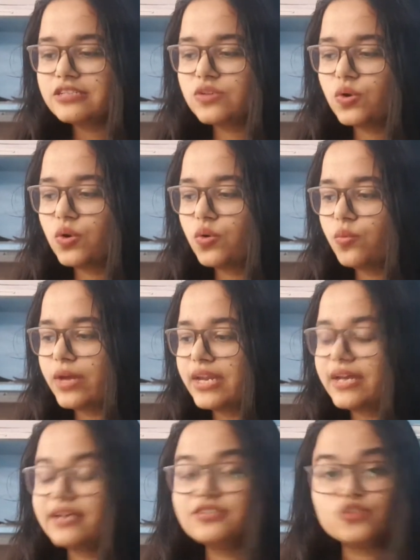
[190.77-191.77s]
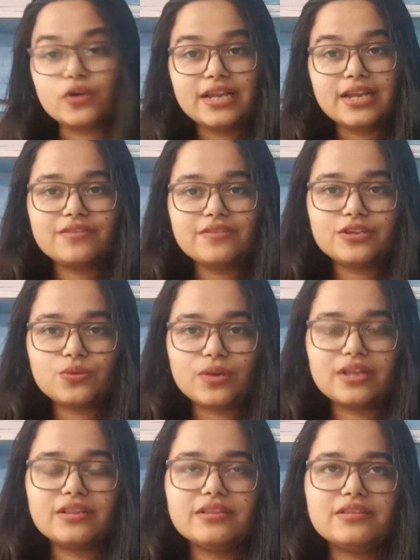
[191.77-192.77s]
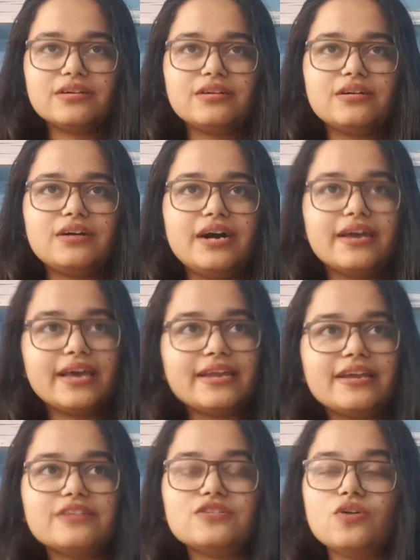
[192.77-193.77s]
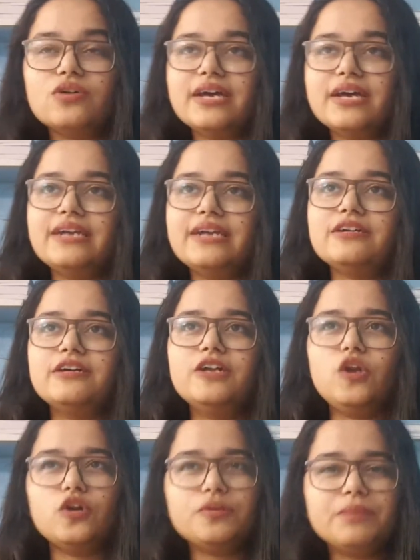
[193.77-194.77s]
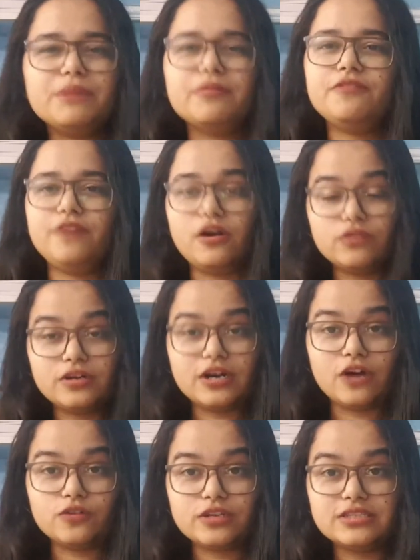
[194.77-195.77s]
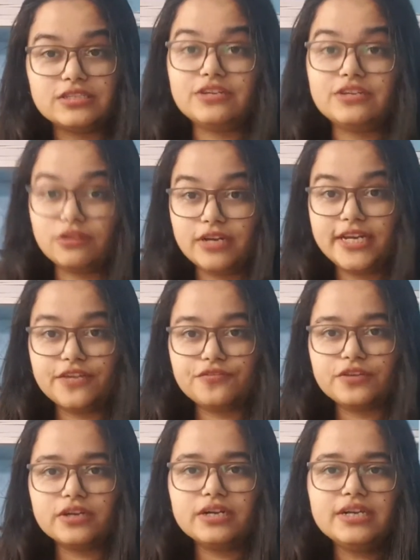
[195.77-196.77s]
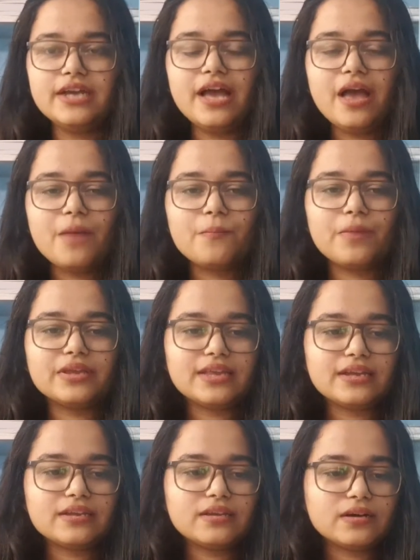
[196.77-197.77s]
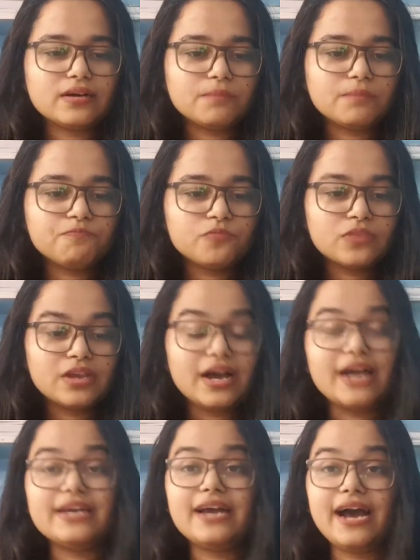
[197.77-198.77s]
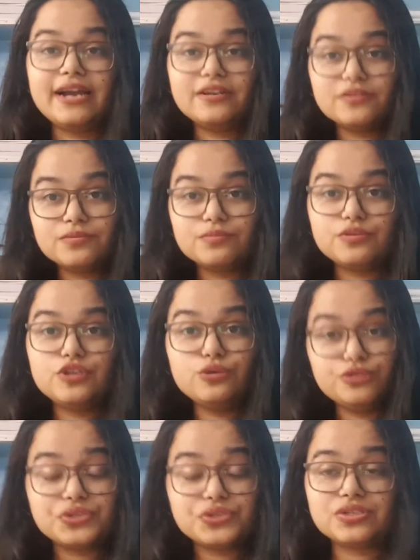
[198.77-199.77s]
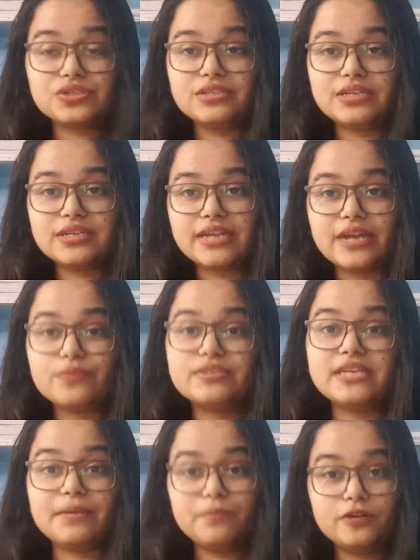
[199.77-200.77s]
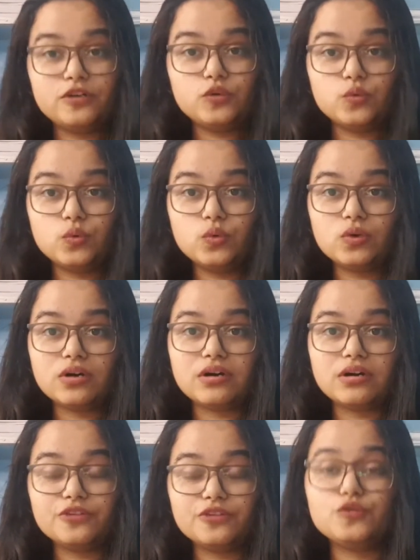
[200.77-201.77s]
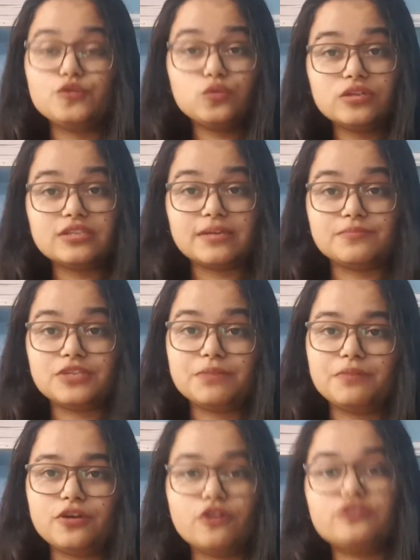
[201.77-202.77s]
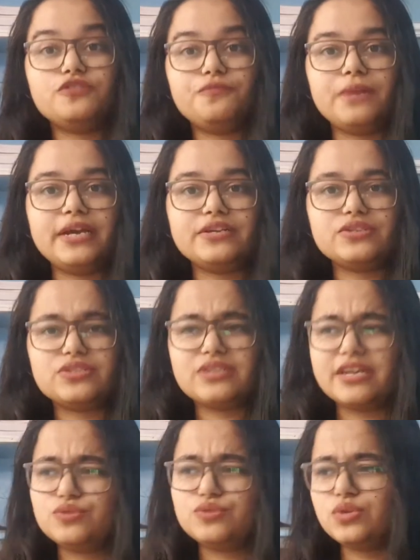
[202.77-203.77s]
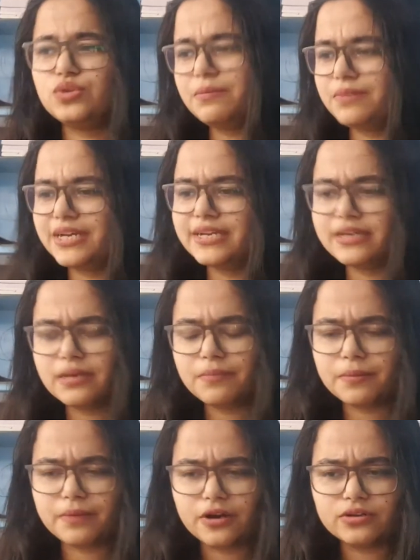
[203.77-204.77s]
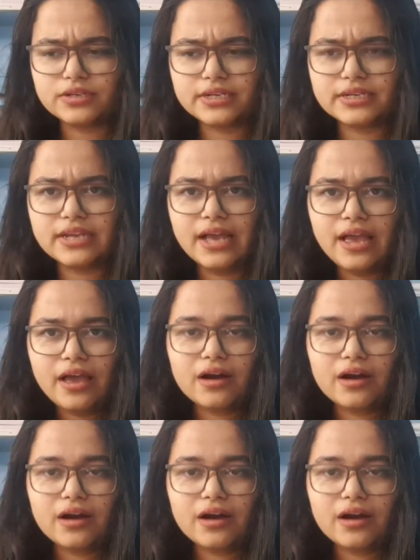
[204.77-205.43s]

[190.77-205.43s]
So when I joined 11th and 12th, again, I saw that a lot of people found accountancy really difficult, but then I had a huge interest in it and I was able to, do the subject because of my interest, and I used to keep reading up about it